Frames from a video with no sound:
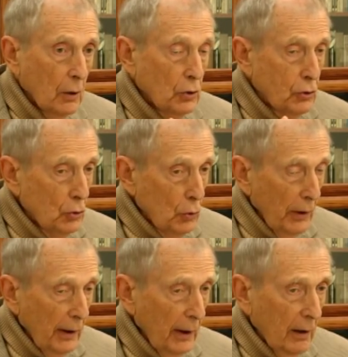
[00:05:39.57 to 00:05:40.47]
do
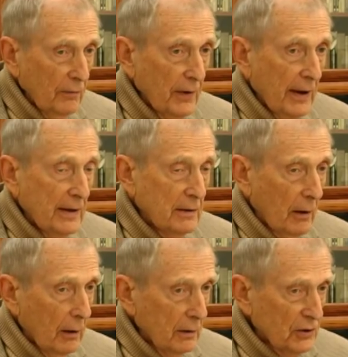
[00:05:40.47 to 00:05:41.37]
have a
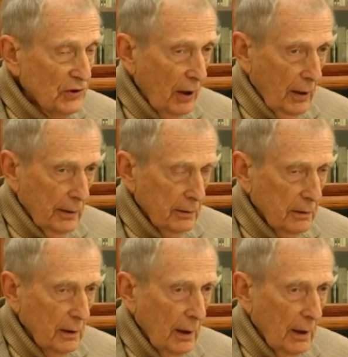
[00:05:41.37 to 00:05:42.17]
dark side,